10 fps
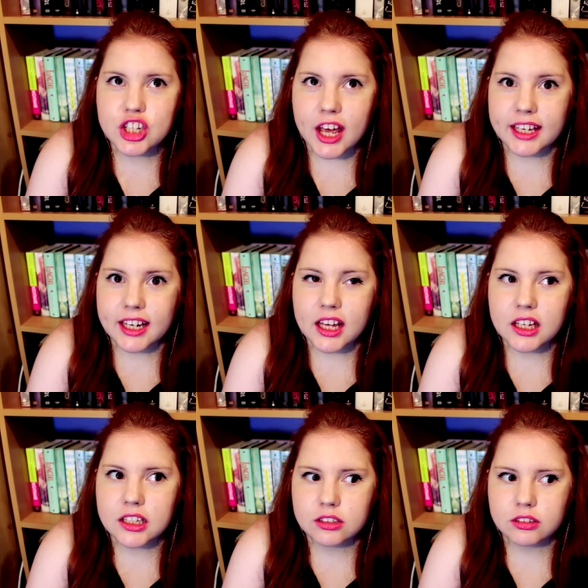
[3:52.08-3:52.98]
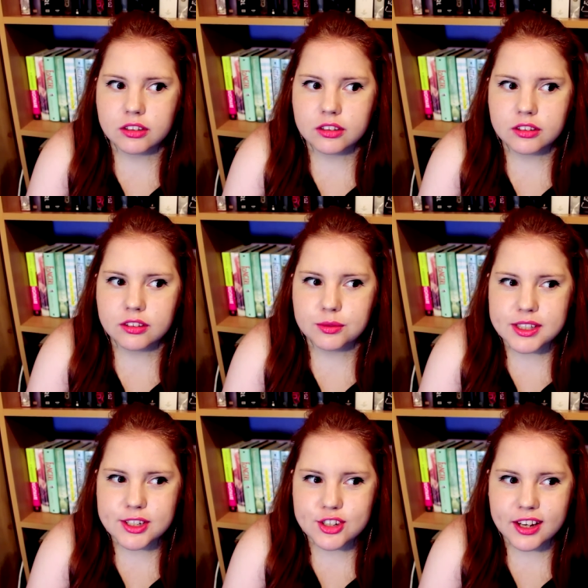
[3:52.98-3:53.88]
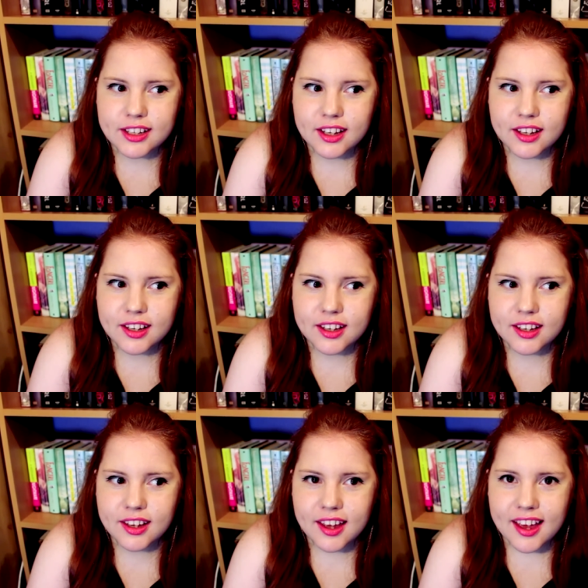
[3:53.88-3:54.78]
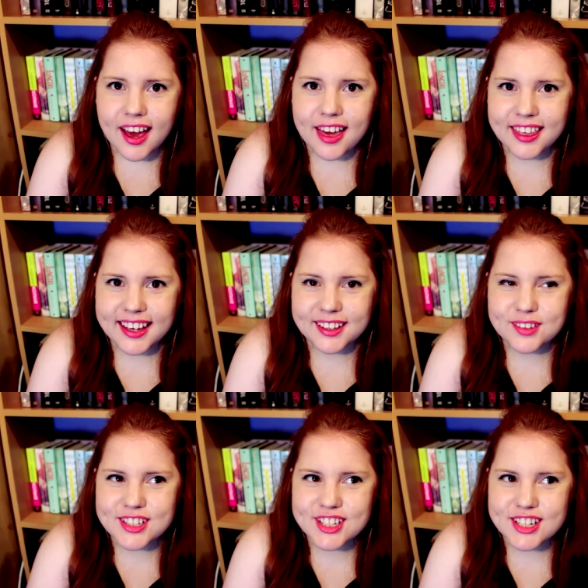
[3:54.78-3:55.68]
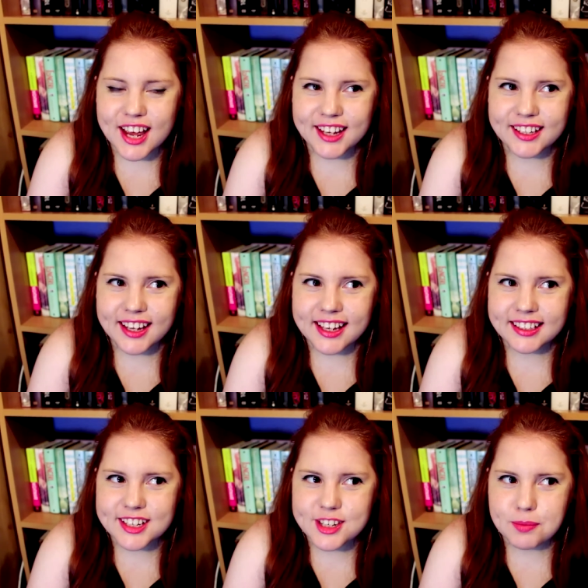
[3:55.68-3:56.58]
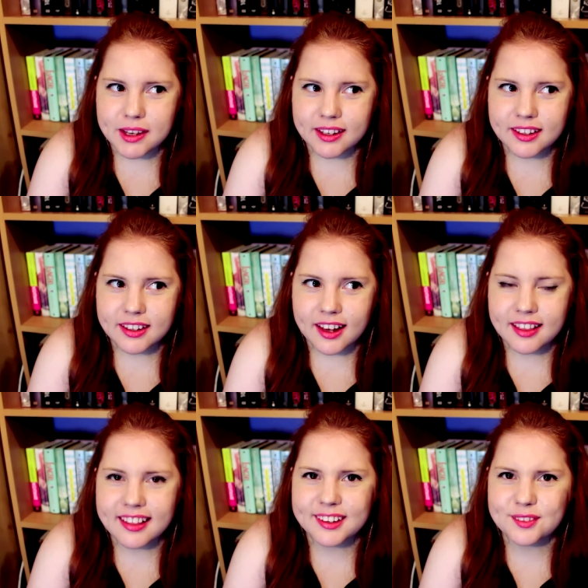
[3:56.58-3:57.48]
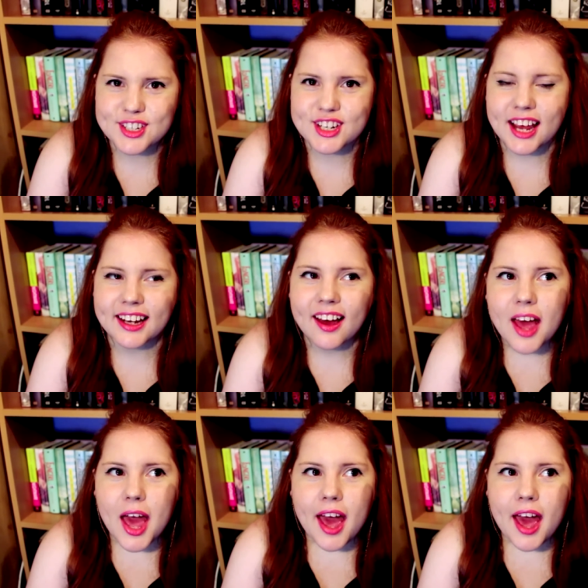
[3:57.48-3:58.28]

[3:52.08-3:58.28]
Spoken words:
China. Was it China? I think it was China and not Japan. I think it was China.